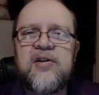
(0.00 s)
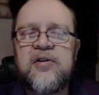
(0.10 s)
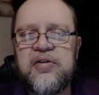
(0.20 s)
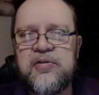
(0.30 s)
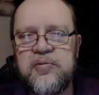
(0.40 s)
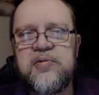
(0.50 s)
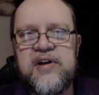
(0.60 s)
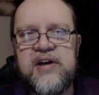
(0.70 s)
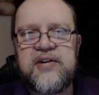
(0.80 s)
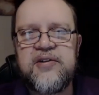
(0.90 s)
through
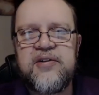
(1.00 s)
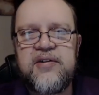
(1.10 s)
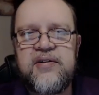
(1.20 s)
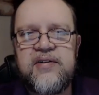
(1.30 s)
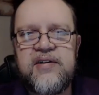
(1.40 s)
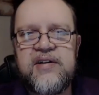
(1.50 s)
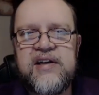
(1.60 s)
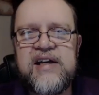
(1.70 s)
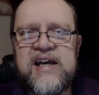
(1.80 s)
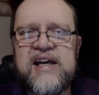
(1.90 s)
death.
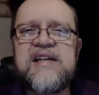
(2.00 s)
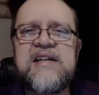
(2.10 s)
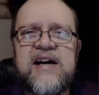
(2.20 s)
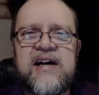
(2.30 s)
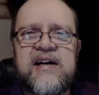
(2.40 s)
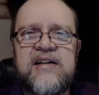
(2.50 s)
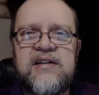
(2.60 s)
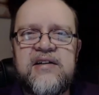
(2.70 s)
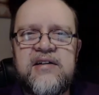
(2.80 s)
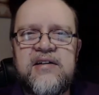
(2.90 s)
He died
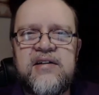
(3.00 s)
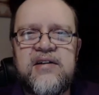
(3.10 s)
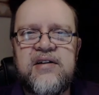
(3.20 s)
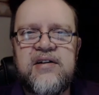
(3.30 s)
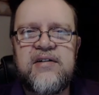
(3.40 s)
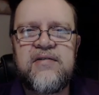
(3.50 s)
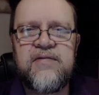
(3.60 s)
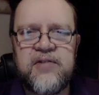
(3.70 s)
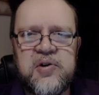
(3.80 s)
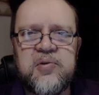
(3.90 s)

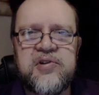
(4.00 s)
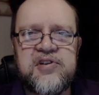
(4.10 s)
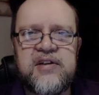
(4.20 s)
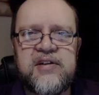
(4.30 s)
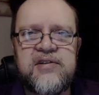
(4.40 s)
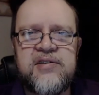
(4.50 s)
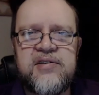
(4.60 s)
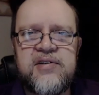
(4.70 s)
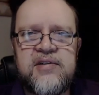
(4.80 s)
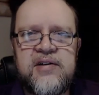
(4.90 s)
for your
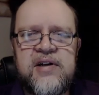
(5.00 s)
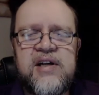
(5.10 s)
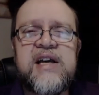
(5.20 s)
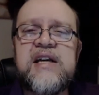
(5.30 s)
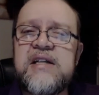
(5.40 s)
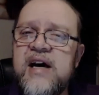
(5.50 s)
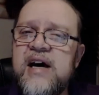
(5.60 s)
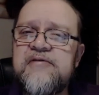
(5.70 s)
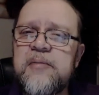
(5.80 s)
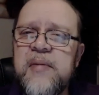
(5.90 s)
sins. He died
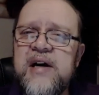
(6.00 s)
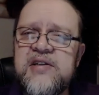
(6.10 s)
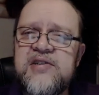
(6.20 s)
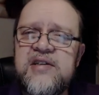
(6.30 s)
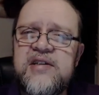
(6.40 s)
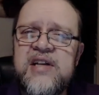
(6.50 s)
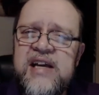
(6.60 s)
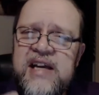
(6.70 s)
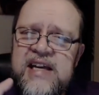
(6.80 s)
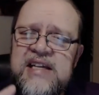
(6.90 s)
for my sins.
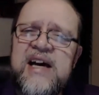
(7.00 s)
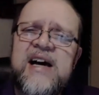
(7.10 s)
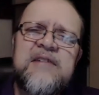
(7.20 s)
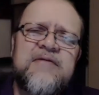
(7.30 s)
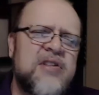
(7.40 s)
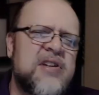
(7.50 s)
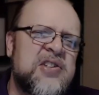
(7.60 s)
He died for the